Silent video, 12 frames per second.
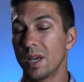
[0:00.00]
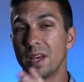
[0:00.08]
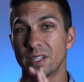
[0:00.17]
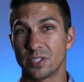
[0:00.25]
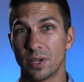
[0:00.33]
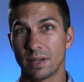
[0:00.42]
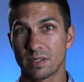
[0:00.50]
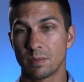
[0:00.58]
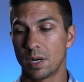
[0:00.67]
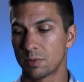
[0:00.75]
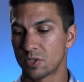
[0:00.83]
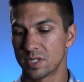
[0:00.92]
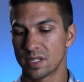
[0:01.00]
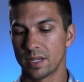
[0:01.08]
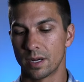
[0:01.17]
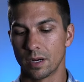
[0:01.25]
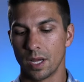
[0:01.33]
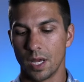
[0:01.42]
So you have some options
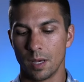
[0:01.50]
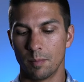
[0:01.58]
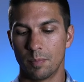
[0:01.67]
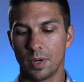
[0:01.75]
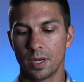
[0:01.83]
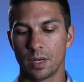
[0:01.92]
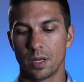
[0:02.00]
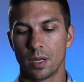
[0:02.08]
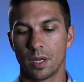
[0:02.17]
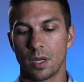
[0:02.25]
there. But